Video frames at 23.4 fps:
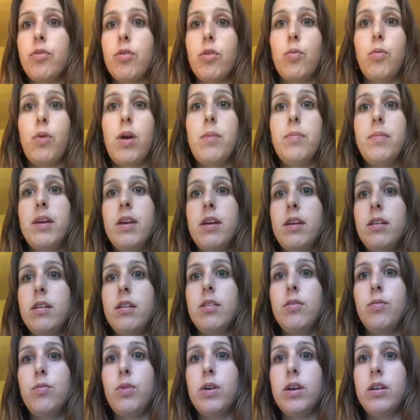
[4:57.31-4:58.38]
So
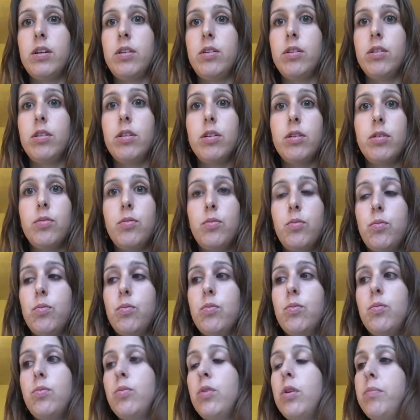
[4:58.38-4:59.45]
women will
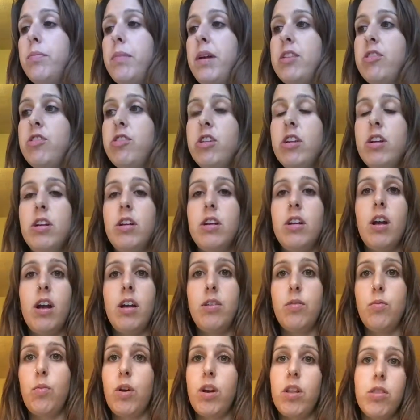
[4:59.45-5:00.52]
will mention,
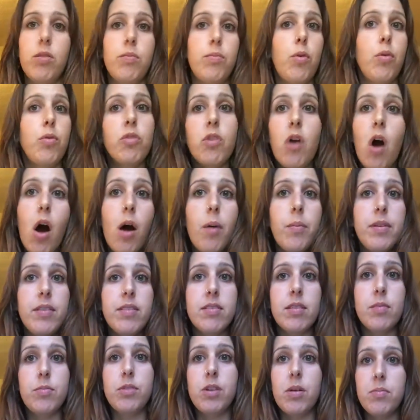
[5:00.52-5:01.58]
and one of the most
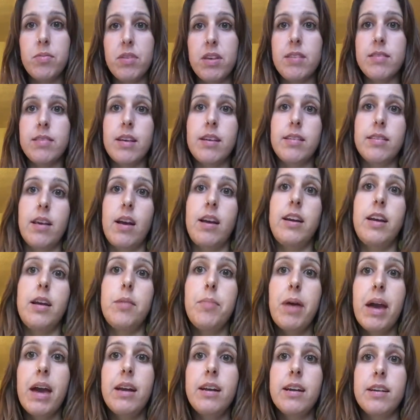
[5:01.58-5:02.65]
common symptoms is anxiety
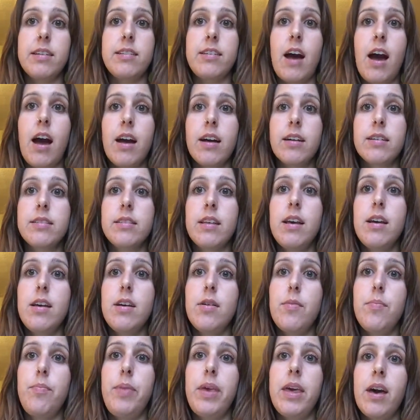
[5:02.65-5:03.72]
and panic attacks,
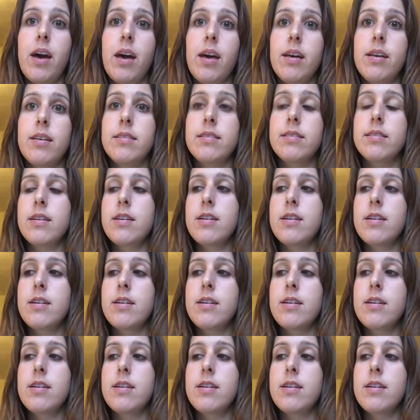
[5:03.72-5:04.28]
because